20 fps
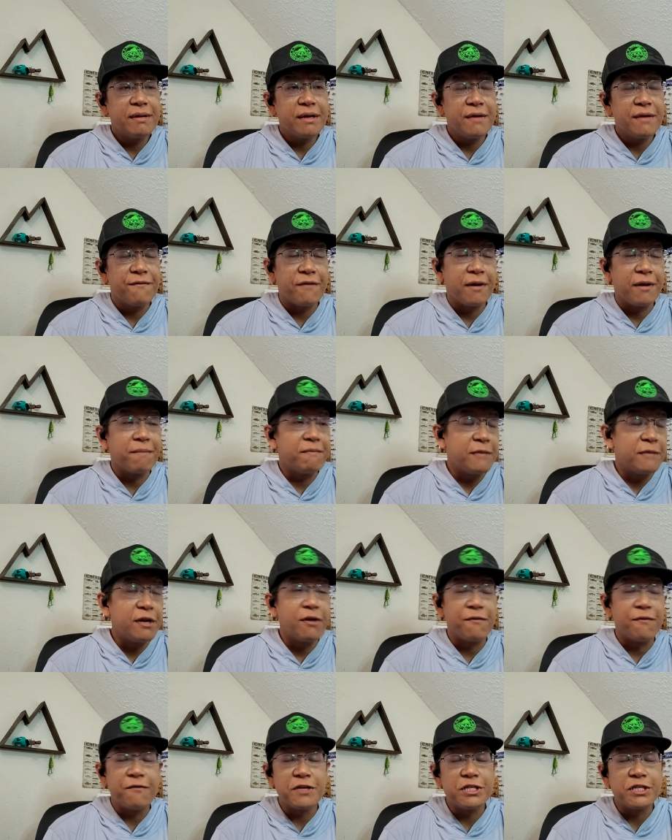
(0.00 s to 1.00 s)
if I'm, you
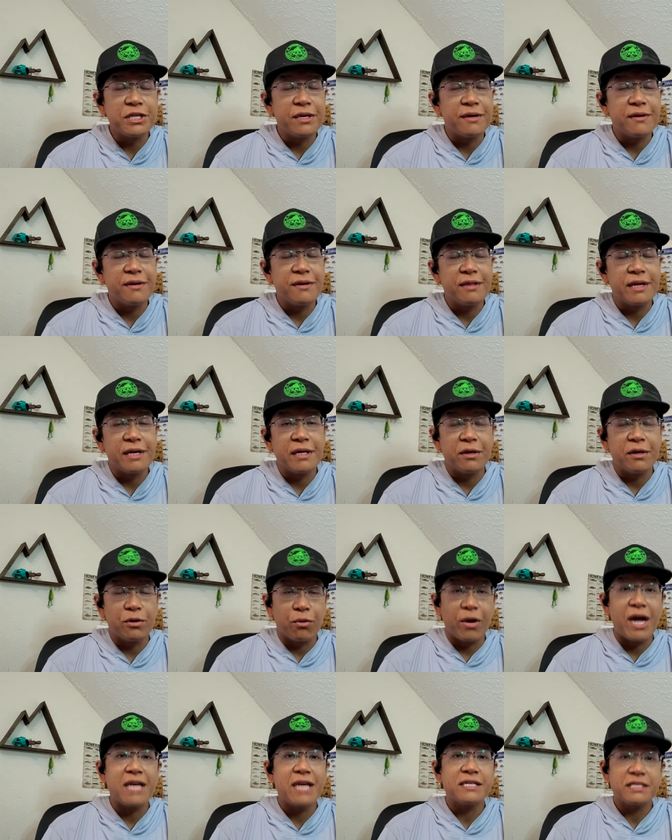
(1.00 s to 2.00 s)
know, fishing like
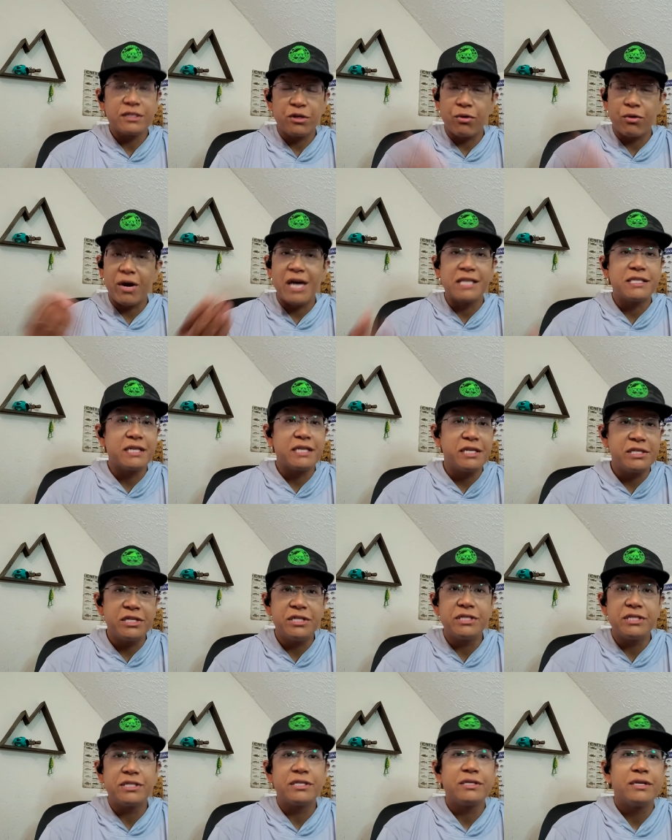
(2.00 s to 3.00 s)
grass, grass
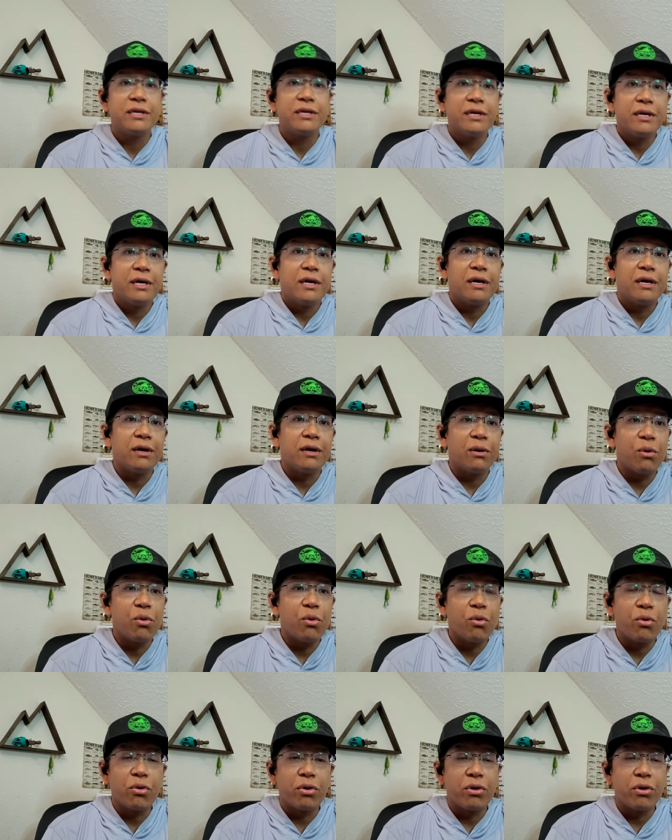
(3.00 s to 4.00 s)
edges, uh,
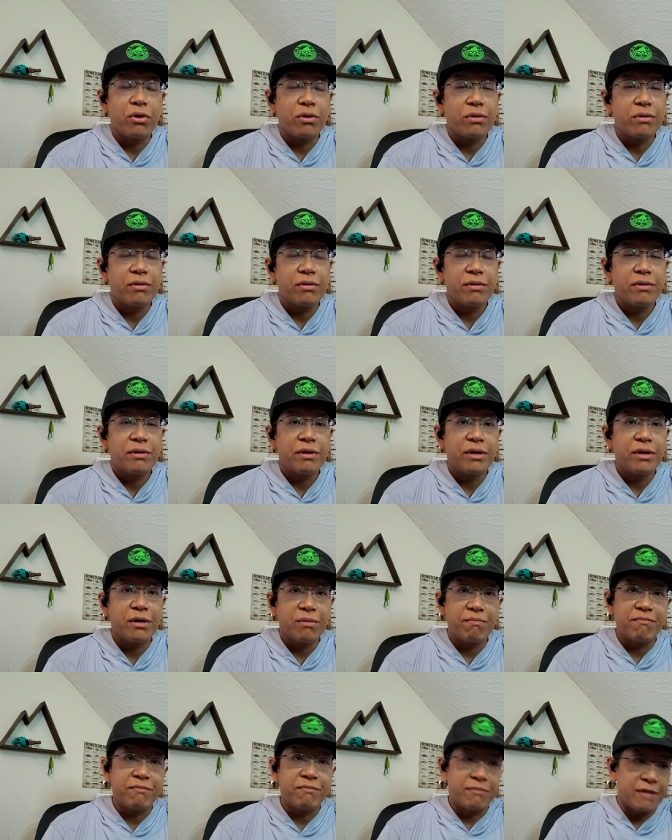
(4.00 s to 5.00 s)
or, you
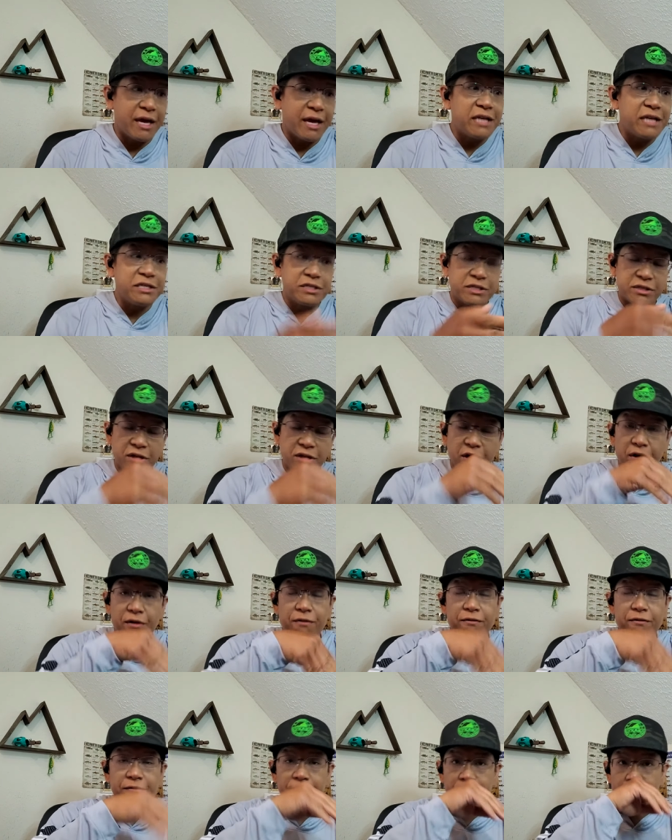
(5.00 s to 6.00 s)
know, the edges
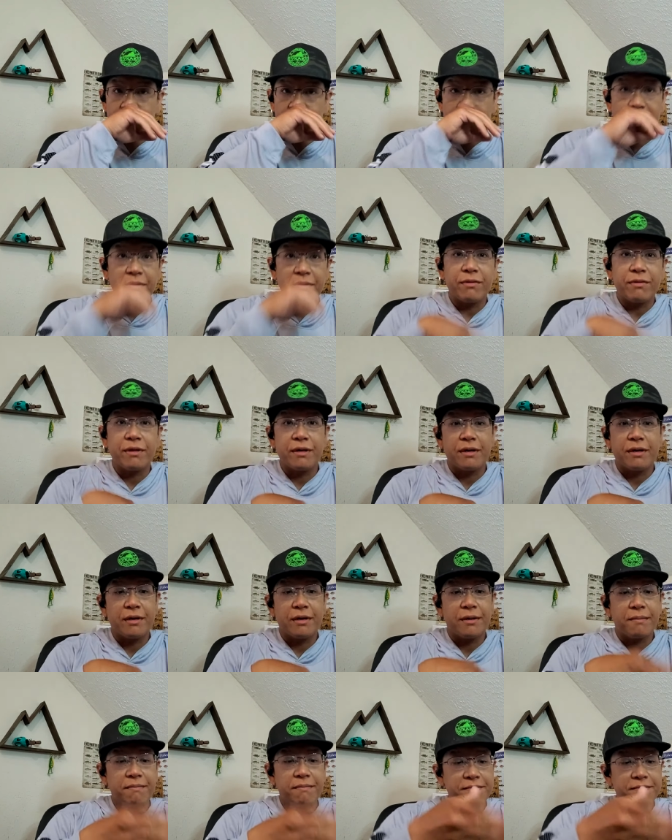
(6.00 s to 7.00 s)
of, you know, the,
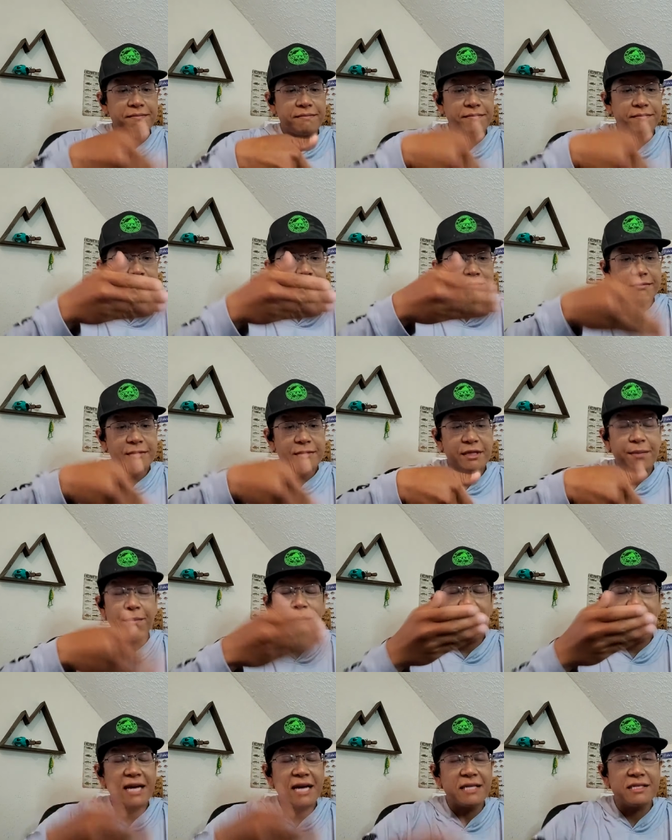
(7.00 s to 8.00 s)

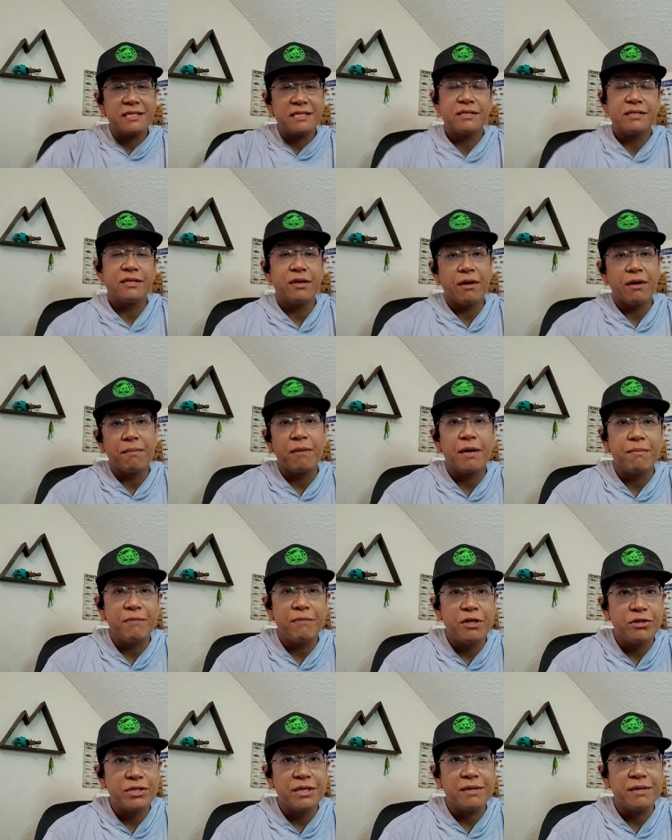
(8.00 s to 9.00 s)
mats, you know, I'm
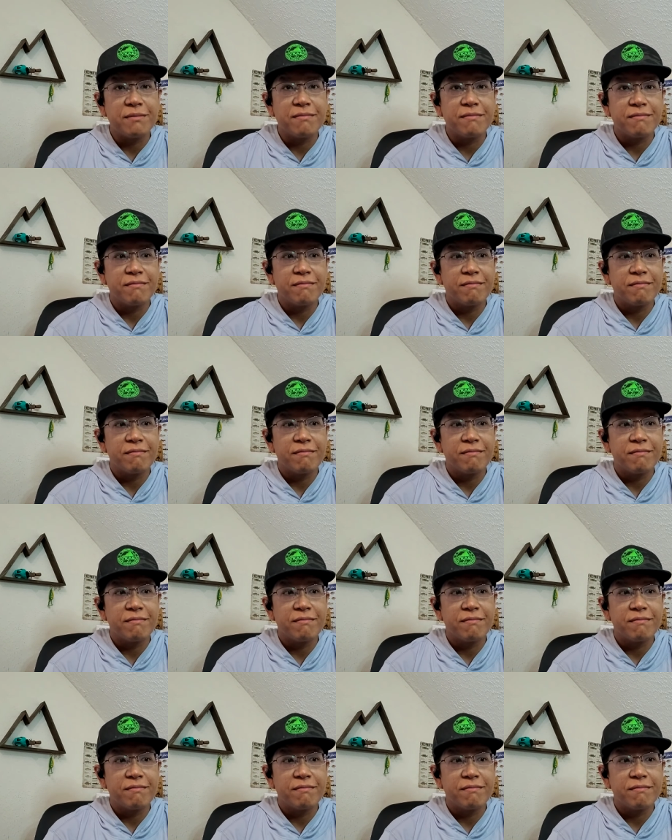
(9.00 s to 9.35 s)
using,